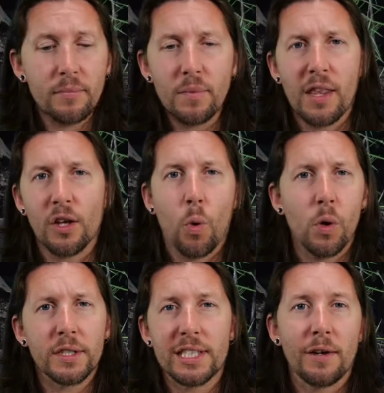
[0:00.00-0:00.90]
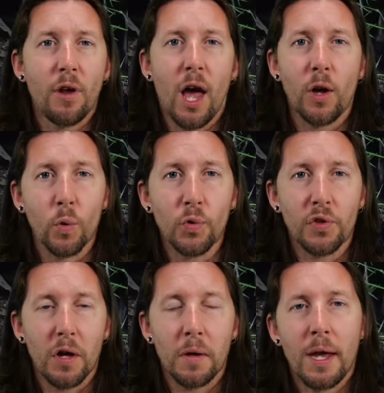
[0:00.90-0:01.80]
and the quality of light
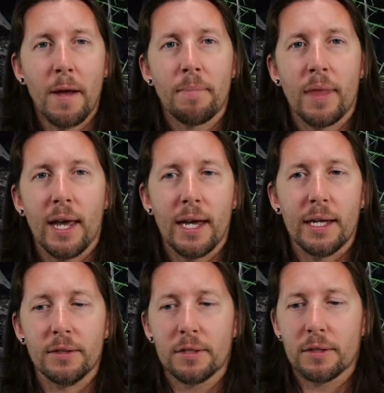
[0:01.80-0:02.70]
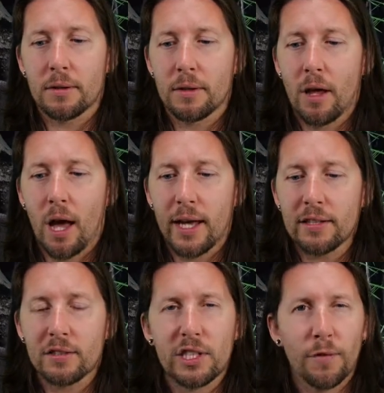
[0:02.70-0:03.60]
also. And I
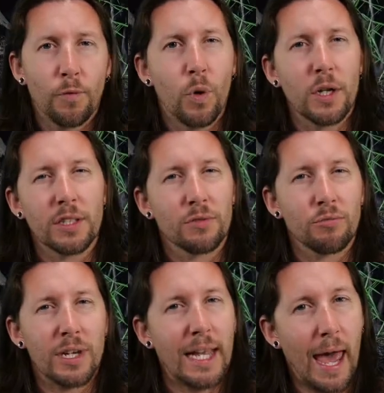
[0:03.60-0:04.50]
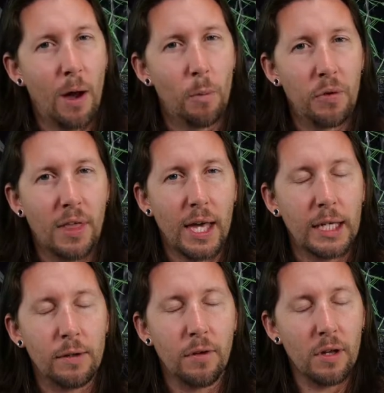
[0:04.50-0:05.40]
guess shift work doesn't really help with that
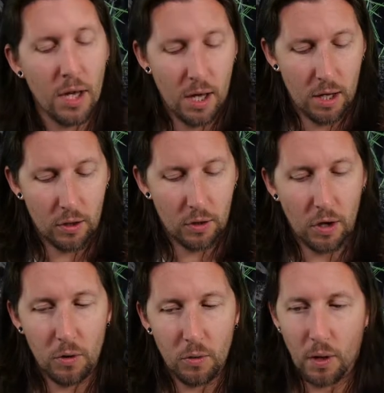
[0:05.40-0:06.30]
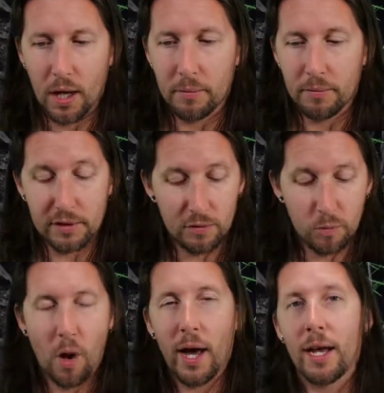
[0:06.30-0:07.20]
either. You know, this is
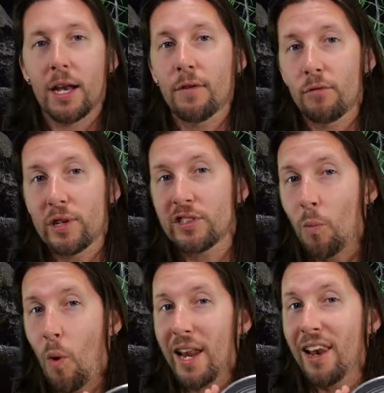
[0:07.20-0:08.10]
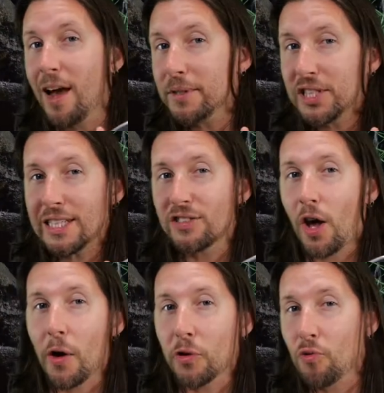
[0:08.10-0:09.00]
why, another reason why light machines
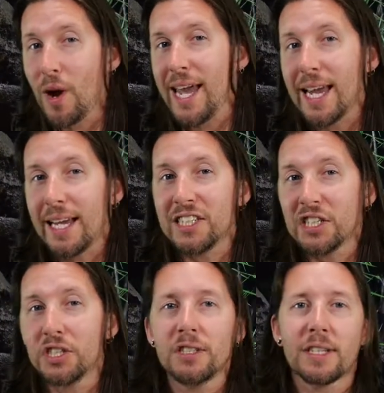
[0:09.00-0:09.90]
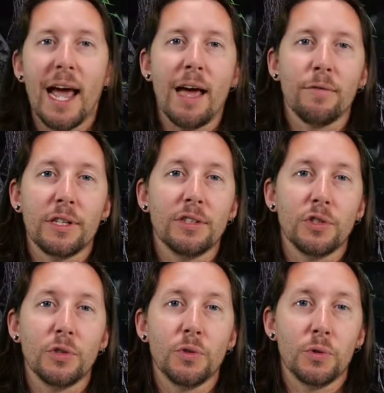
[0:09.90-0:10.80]
are a great addition to have
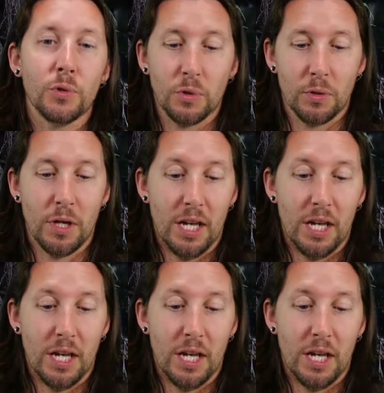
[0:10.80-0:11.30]
into your